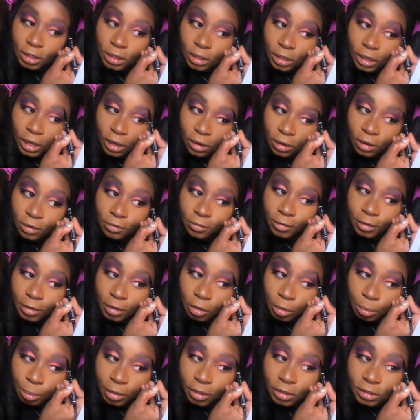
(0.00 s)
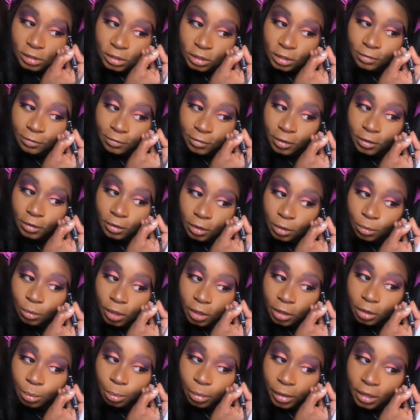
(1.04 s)
however you personally feel you want your
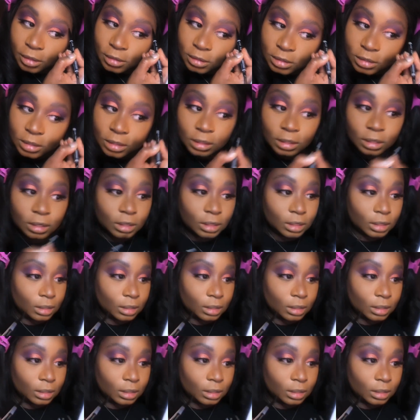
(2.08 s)
brows to look.